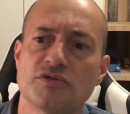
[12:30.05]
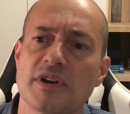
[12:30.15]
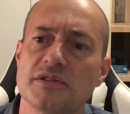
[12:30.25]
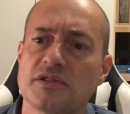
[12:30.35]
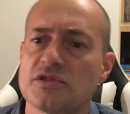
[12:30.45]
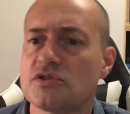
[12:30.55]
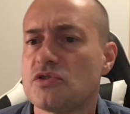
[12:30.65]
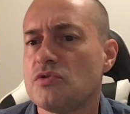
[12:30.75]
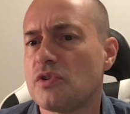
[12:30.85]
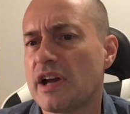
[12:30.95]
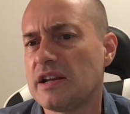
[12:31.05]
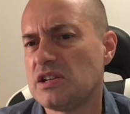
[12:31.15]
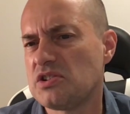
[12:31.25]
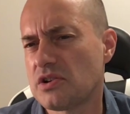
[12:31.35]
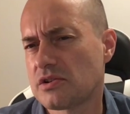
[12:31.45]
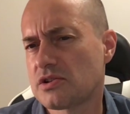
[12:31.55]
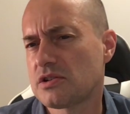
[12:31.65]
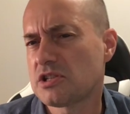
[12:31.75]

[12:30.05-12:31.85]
threatened to sue or get an injunction